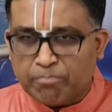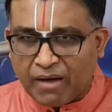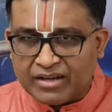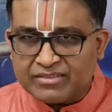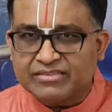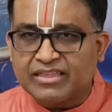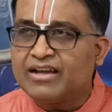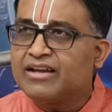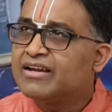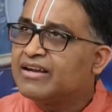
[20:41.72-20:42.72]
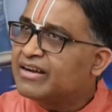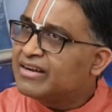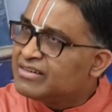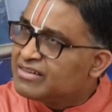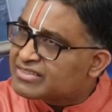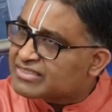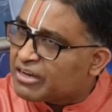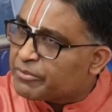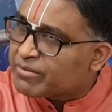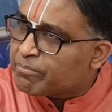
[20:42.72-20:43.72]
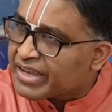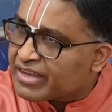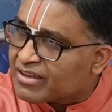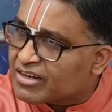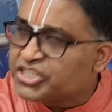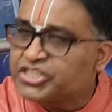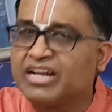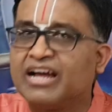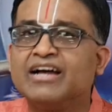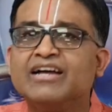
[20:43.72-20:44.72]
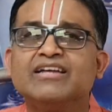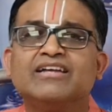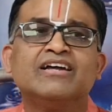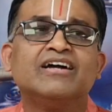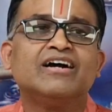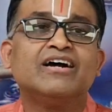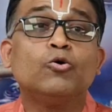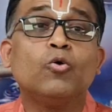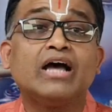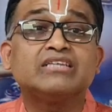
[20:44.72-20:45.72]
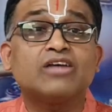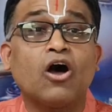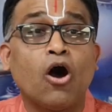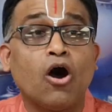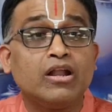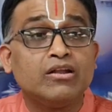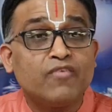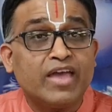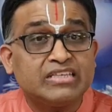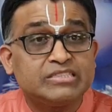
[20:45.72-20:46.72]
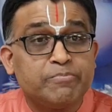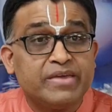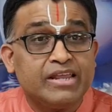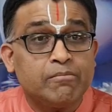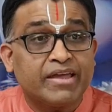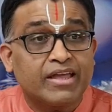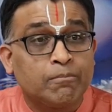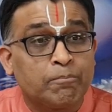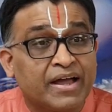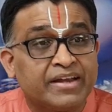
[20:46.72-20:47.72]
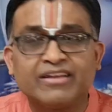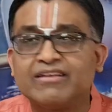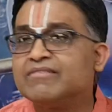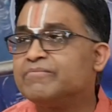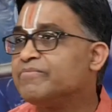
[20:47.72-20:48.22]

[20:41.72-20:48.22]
Partha, discover my Krishna, who has always been my companion,